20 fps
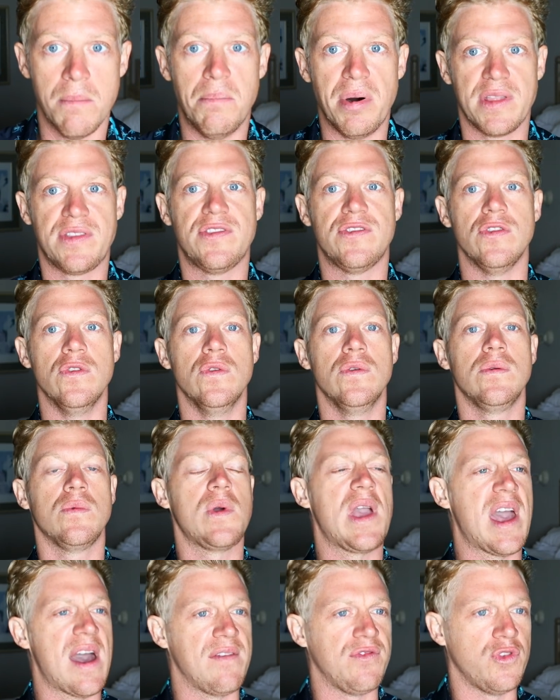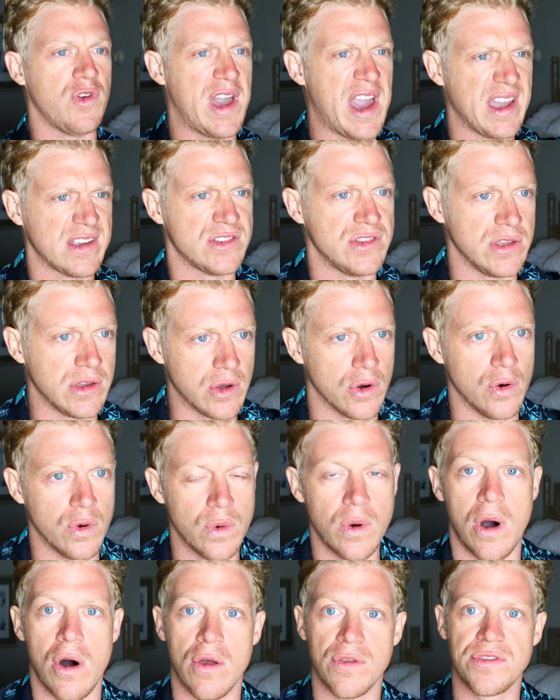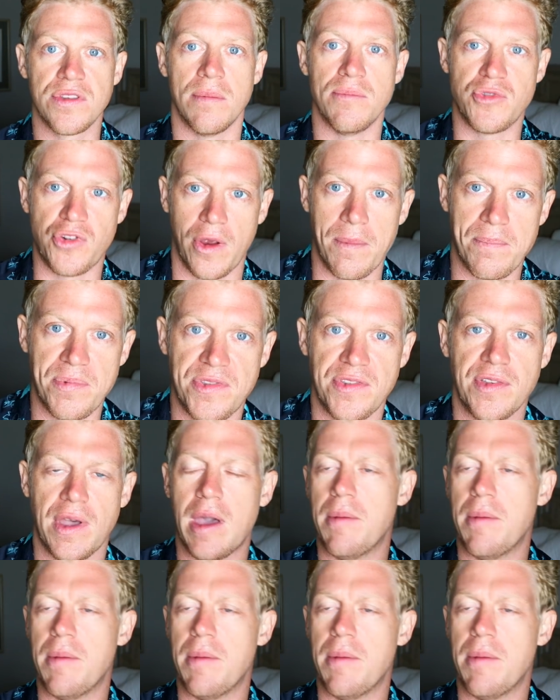But soon we have to actually go on some trips.